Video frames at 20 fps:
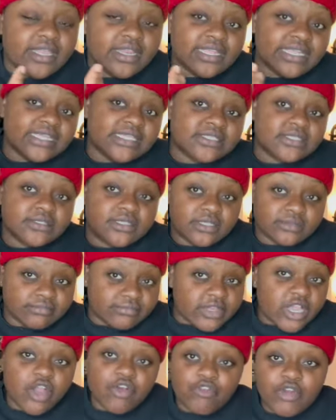he's
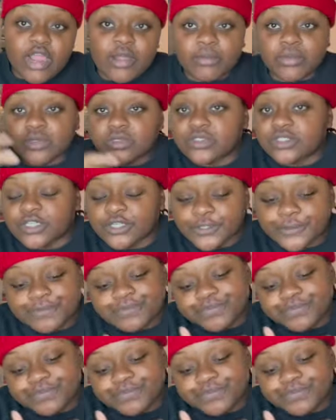a rapper, so